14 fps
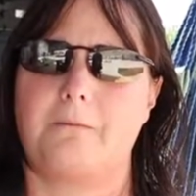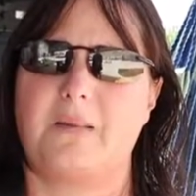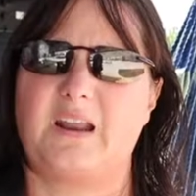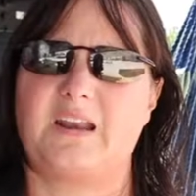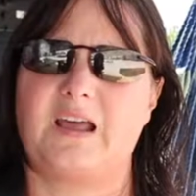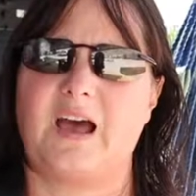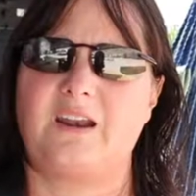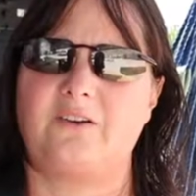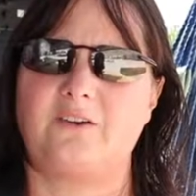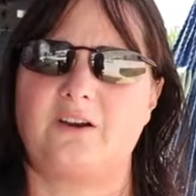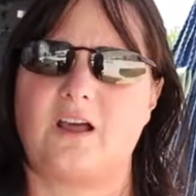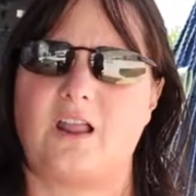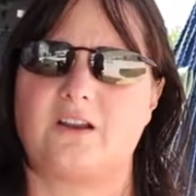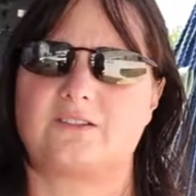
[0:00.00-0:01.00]
at
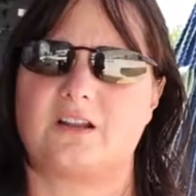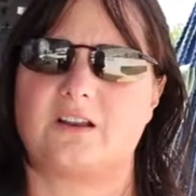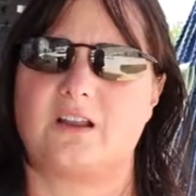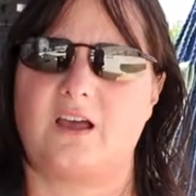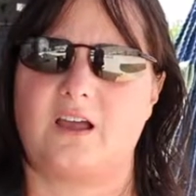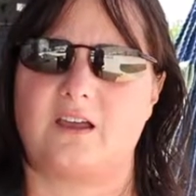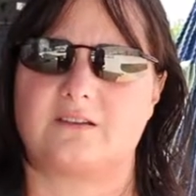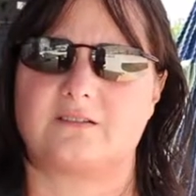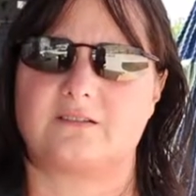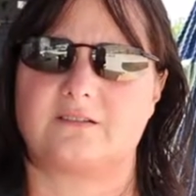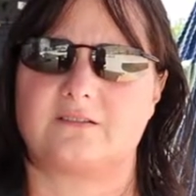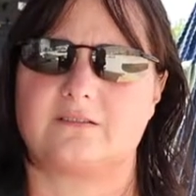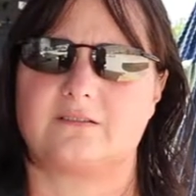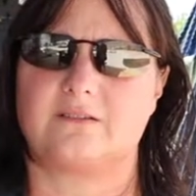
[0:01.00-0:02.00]
$900 a night
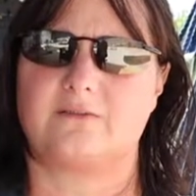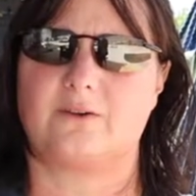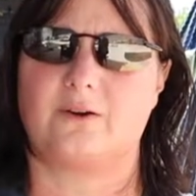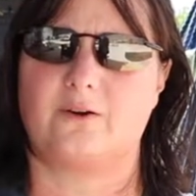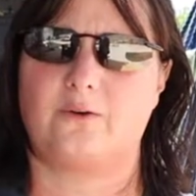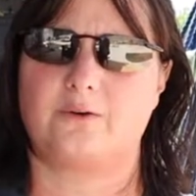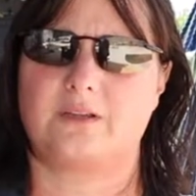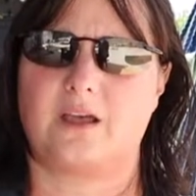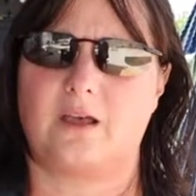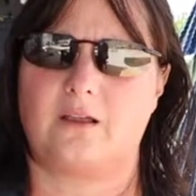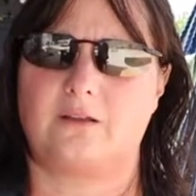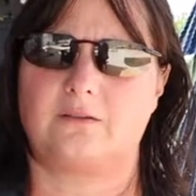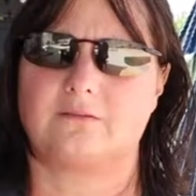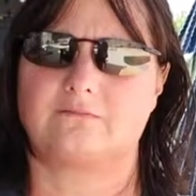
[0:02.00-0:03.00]
for a
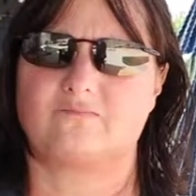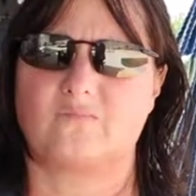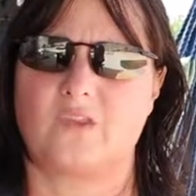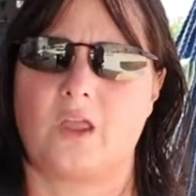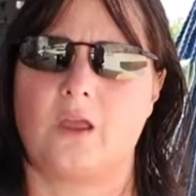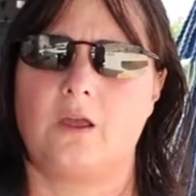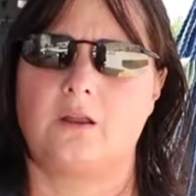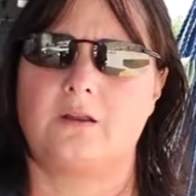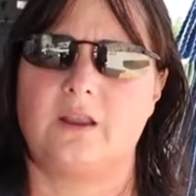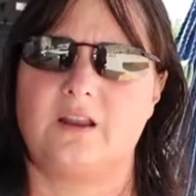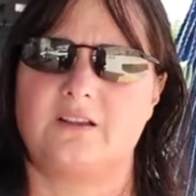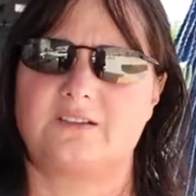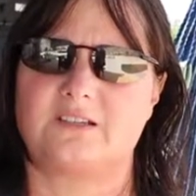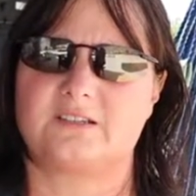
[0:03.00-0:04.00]
hotel.
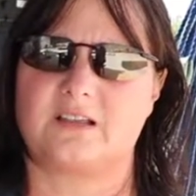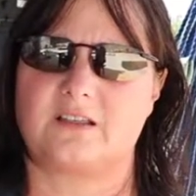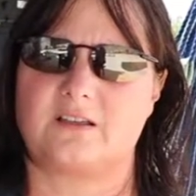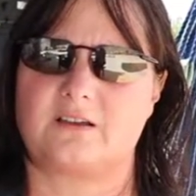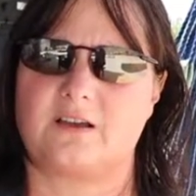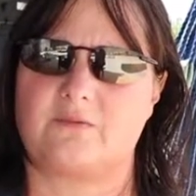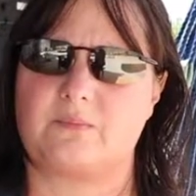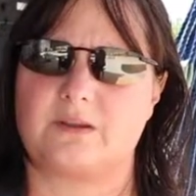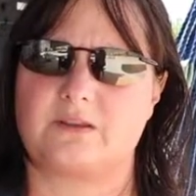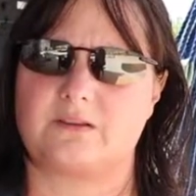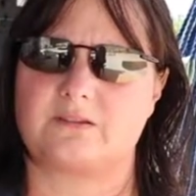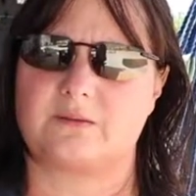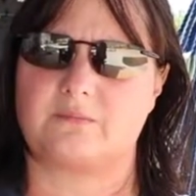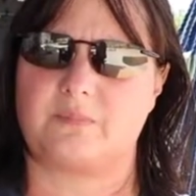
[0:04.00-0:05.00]
Needless to say, the government
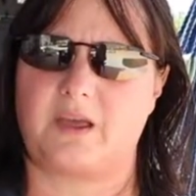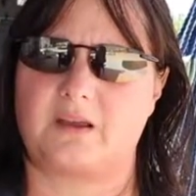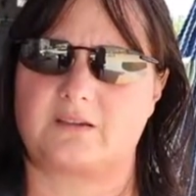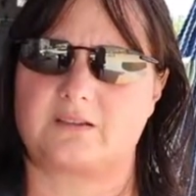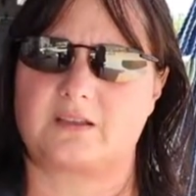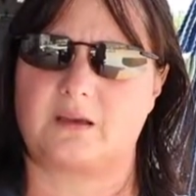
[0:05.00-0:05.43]
doesn't pay us